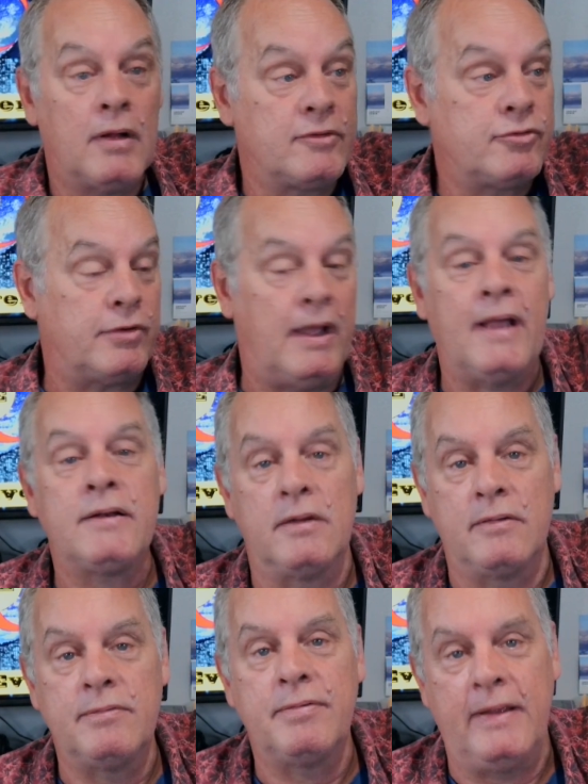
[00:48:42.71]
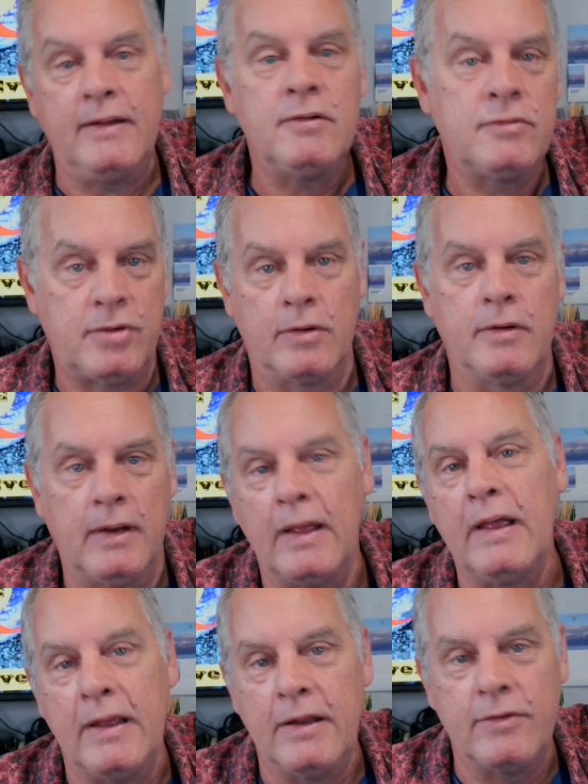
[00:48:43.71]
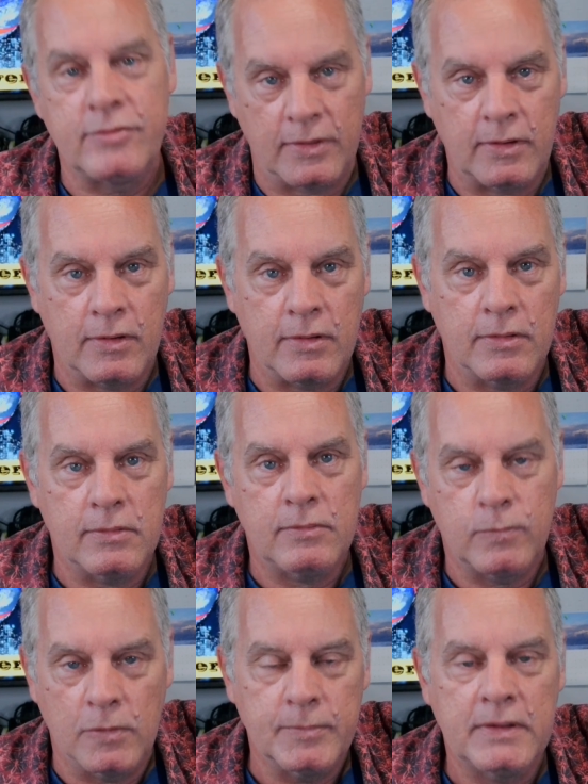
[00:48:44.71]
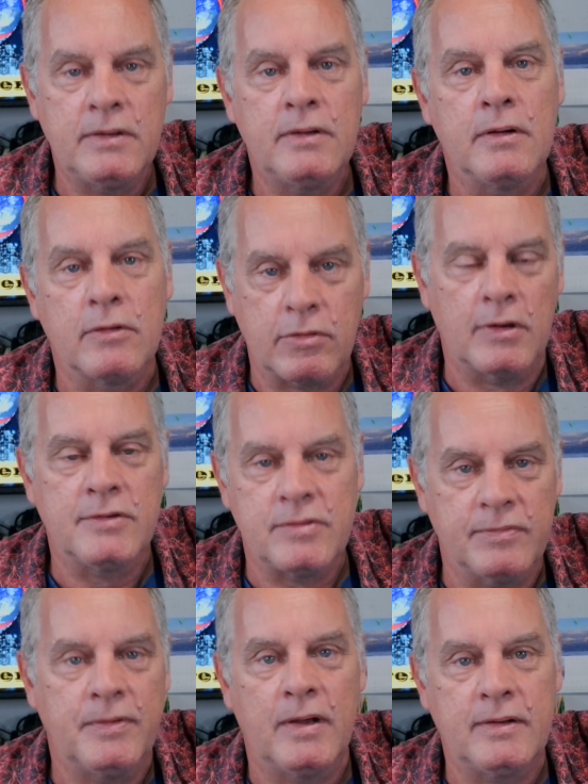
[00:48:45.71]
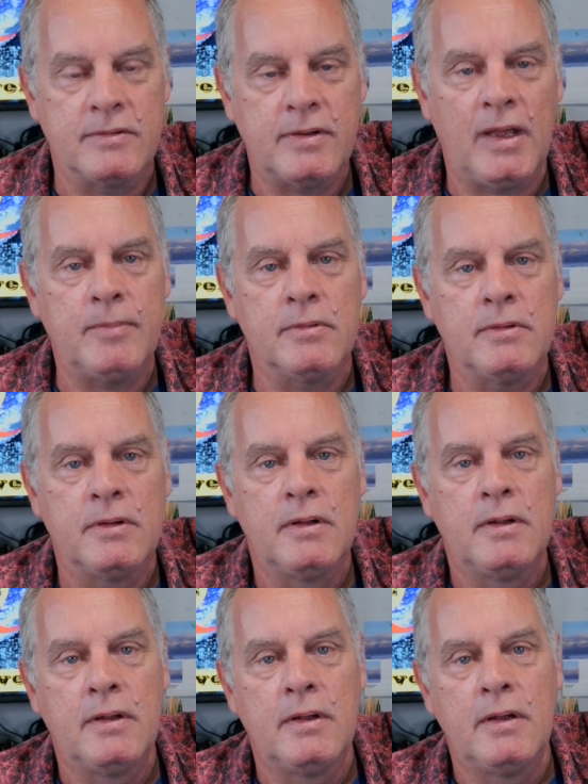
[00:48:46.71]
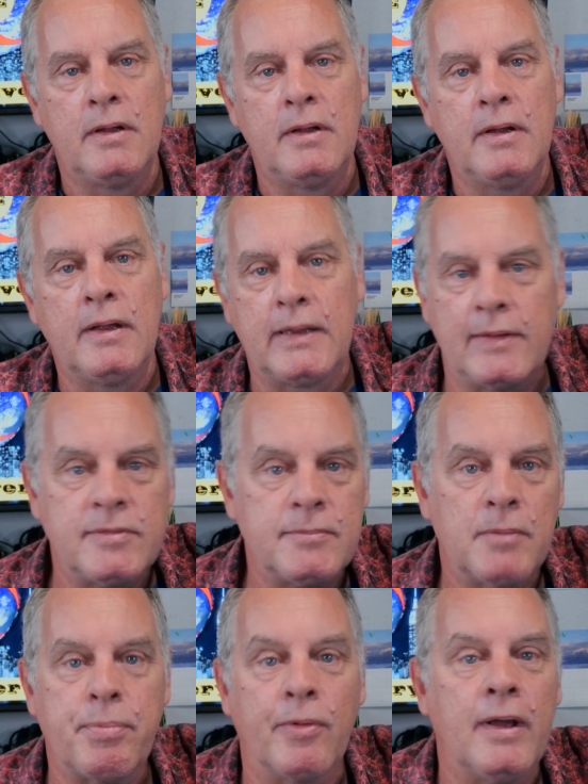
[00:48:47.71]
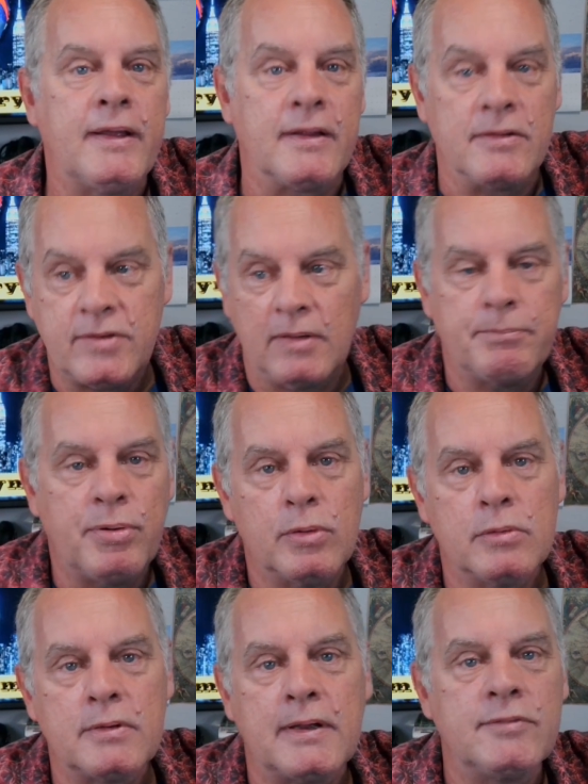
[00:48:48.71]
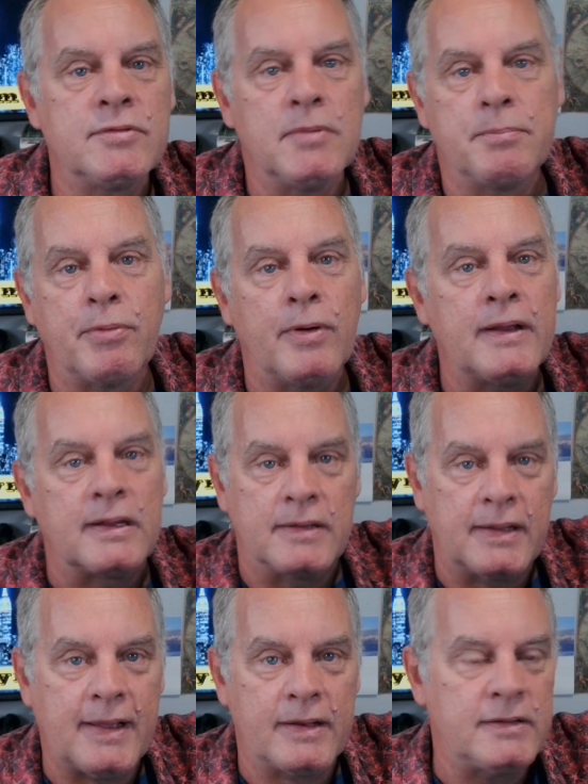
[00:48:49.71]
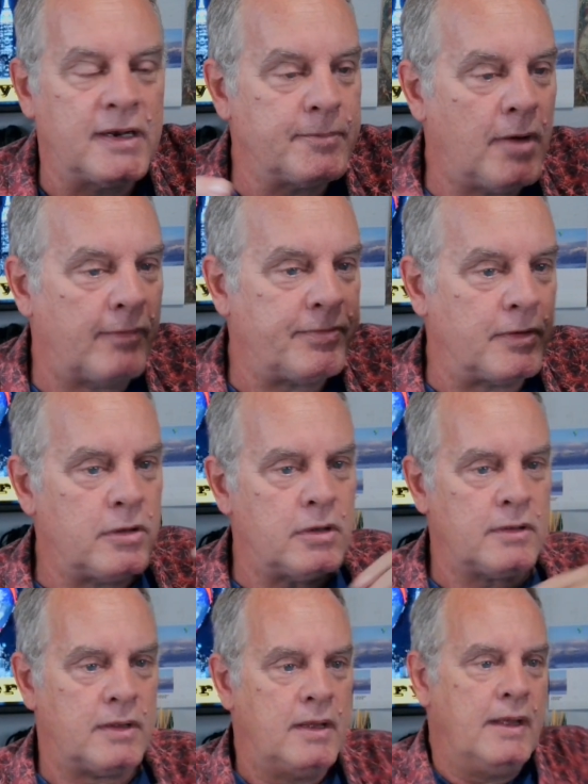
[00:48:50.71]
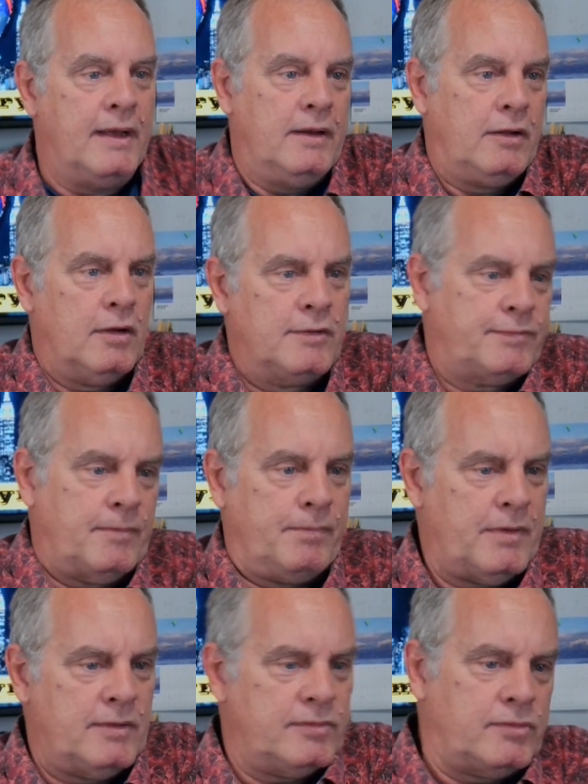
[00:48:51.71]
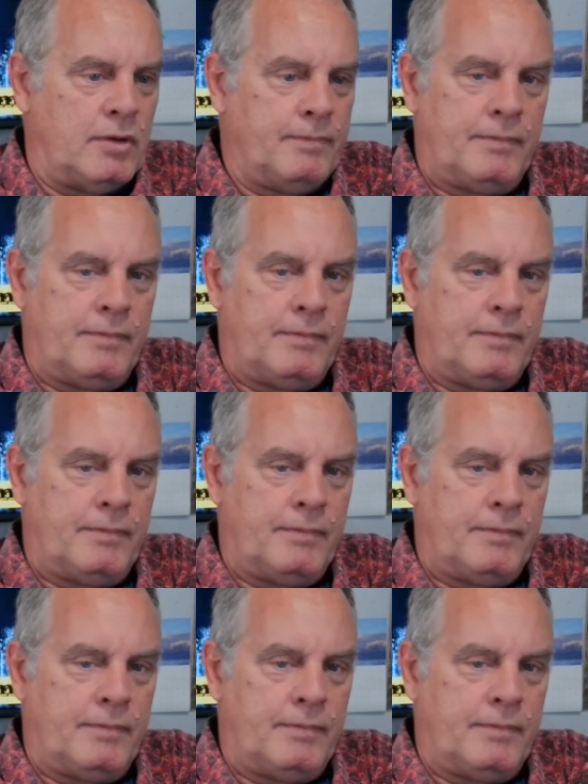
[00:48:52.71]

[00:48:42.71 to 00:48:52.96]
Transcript: attractive, intern age woman across the fucking table gives him a break, and Tim Pool gives him a break, and they kind of let him off the hook. And he goes from this to...